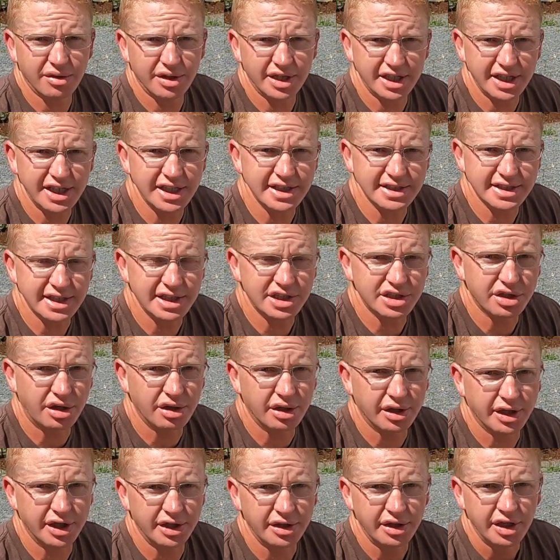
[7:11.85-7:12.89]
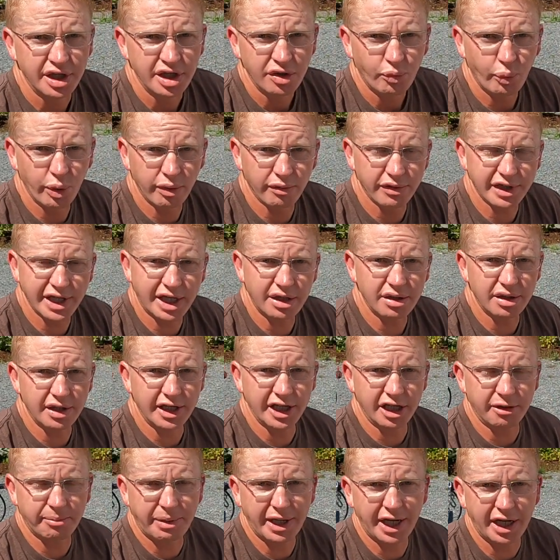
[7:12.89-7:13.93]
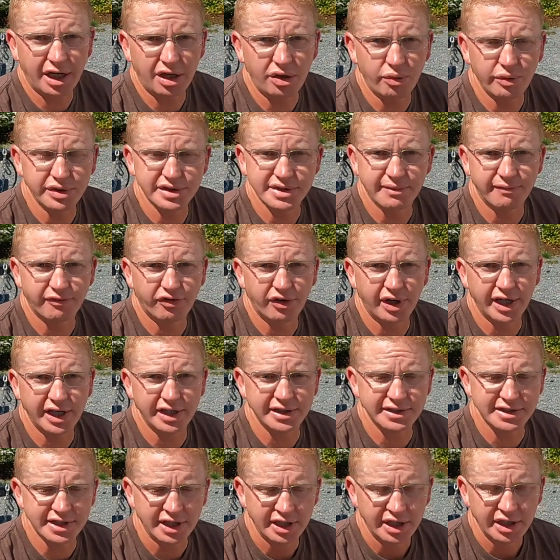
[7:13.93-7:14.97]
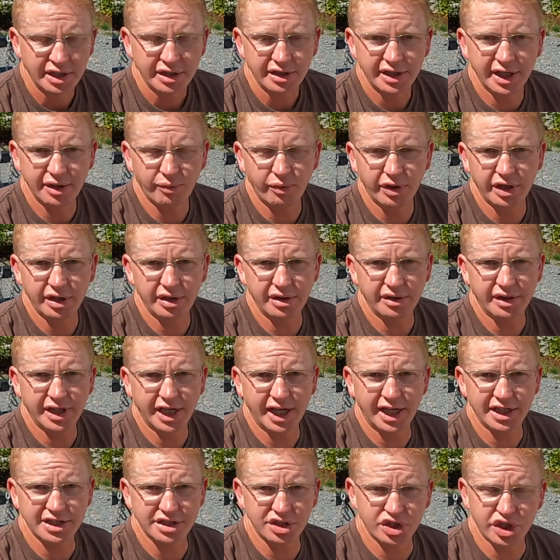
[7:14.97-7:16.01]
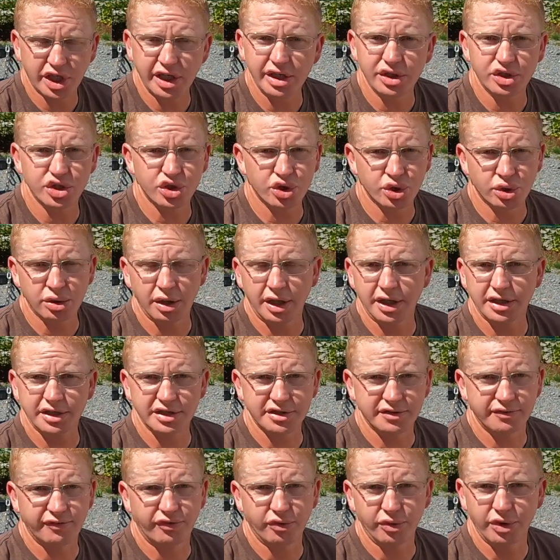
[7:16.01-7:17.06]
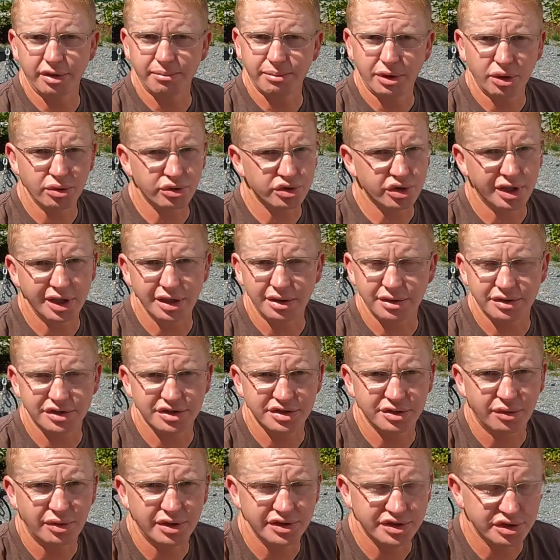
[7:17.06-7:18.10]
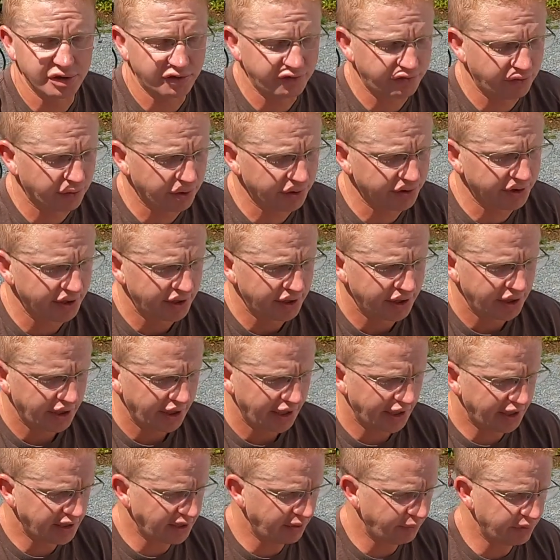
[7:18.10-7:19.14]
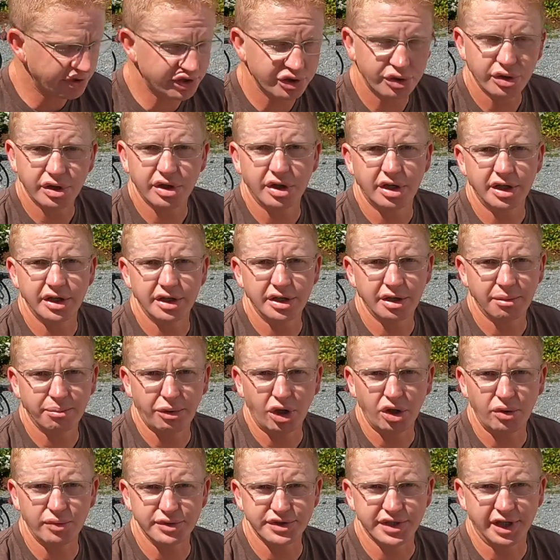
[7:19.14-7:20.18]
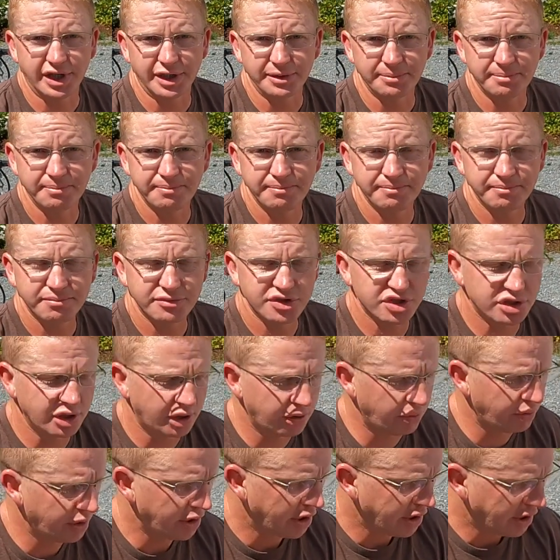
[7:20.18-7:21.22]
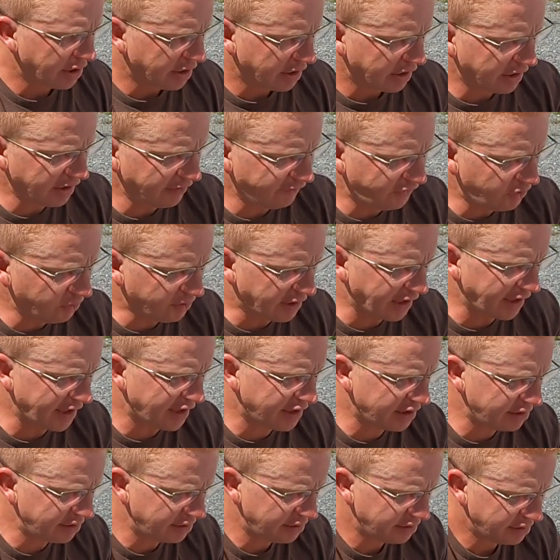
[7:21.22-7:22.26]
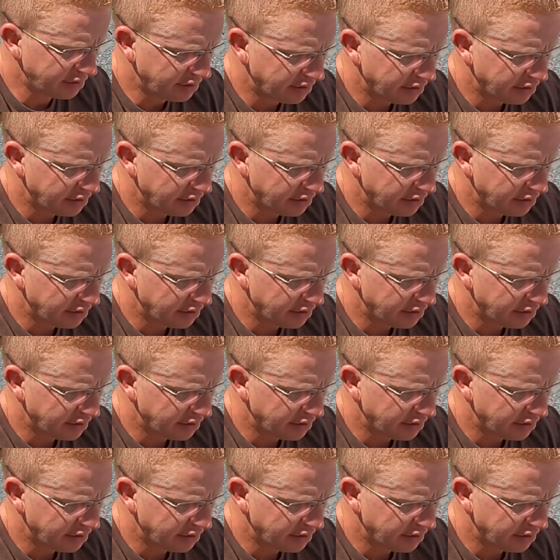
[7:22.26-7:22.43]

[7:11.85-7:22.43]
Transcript: are an easy target. We were down at Lake Powell with some friends. They had to change trucks for their boat trailers, so on and so forth, and they went to hook on and their ball was gone. So if you can,